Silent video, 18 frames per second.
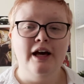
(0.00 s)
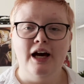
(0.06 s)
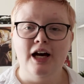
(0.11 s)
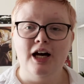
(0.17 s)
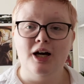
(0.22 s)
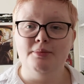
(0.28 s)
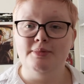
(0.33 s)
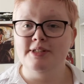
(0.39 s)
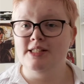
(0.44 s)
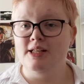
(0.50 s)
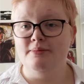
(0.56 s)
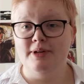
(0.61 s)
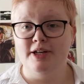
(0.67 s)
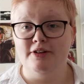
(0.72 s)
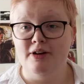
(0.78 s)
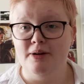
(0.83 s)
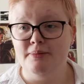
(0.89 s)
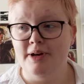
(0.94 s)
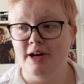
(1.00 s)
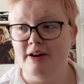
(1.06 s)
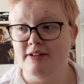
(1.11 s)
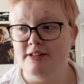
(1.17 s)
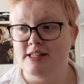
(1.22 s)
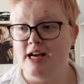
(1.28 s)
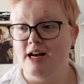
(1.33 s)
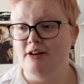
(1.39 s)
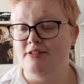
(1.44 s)
but it's at my
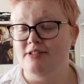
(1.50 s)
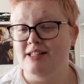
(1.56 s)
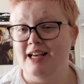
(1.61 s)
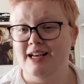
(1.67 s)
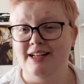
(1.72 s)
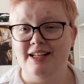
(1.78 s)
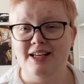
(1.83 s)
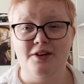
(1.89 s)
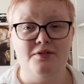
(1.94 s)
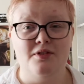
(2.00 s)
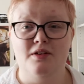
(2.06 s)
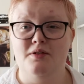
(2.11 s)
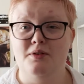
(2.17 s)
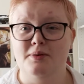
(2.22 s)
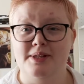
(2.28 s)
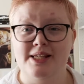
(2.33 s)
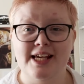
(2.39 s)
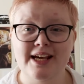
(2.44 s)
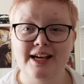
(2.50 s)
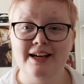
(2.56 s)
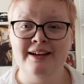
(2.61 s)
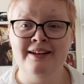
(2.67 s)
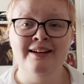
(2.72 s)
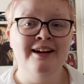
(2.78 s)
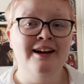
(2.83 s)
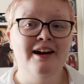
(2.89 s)
grandparents' house, and even if it was here,